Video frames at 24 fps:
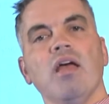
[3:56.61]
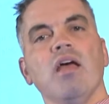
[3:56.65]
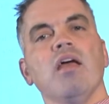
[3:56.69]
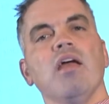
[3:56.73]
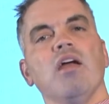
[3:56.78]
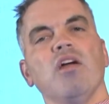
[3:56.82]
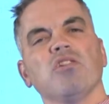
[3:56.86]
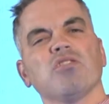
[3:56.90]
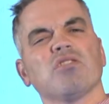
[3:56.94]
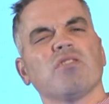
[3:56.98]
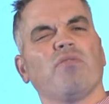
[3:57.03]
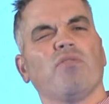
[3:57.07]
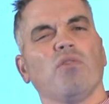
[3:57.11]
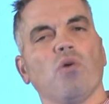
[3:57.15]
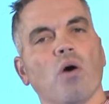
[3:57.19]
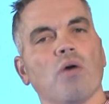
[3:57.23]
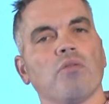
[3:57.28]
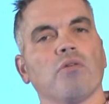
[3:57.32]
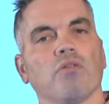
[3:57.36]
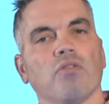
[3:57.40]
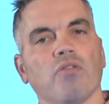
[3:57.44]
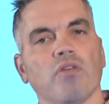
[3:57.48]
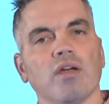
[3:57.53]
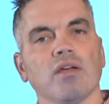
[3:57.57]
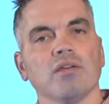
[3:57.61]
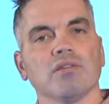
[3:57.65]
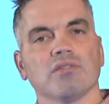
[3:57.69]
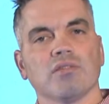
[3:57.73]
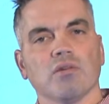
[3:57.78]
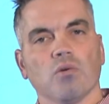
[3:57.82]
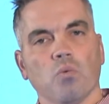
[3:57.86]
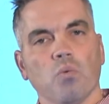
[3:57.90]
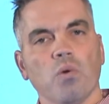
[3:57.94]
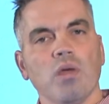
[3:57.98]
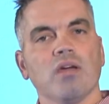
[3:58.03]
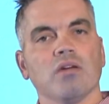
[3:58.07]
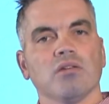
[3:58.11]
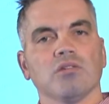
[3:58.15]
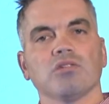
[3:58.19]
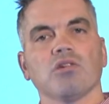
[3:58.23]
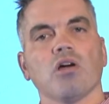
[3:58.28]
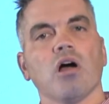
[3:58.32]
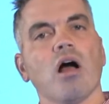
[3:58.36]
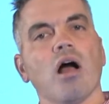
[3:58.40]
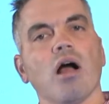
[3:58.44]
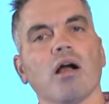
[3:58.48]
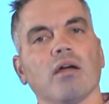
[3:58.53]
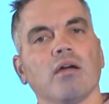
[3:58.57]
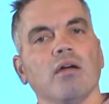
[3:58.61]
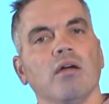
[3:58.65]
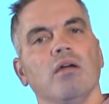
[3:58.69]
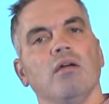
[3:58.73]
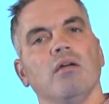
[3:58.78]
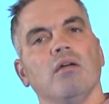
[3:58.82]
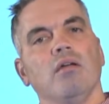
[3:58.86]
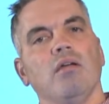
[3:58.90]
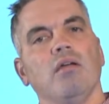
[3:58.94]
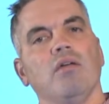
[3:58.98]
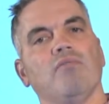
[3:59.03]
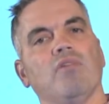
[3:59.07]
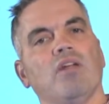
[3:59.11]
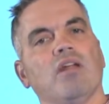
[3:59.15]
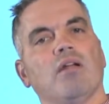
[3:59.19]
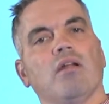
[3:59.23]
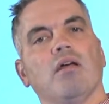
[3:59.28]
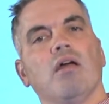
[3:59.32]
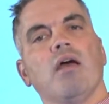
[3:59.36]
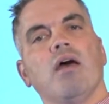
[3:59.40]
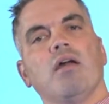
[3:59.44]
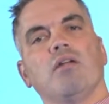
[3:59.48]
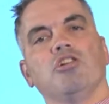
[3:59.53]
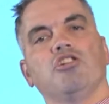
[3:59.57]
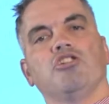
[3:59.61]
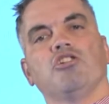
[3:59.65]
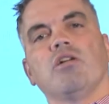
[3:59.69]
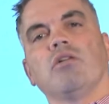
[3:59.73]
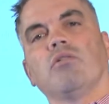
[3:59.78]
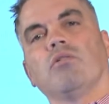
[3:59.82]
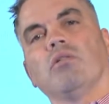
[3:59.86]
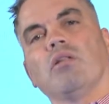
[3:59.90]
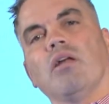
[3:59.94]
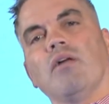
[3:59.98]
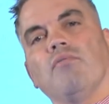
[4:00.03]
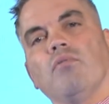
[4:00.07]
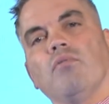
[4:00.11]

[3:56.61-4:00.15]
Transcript: here's a few other things that we can talk even at a general level